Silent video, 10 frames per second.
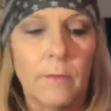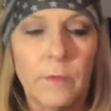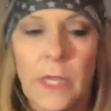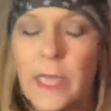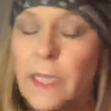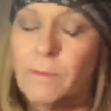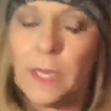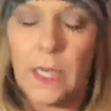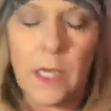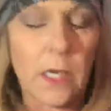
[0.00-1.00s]
He can
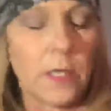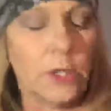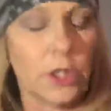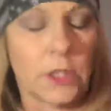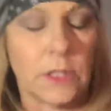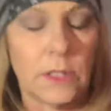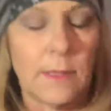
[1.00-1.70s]
be just